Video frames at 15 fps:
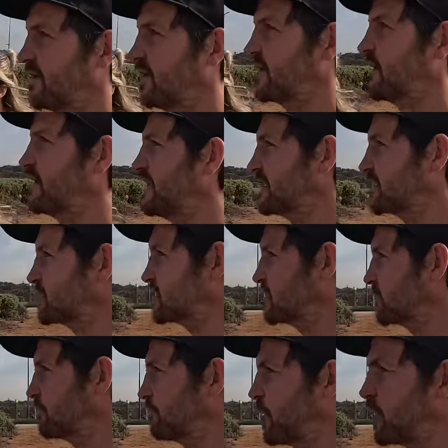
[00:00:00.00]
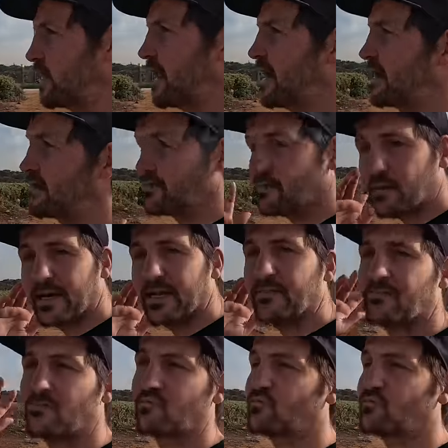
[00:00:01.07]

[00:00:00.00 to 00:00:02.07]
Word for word: Like, this is a potluck, quickly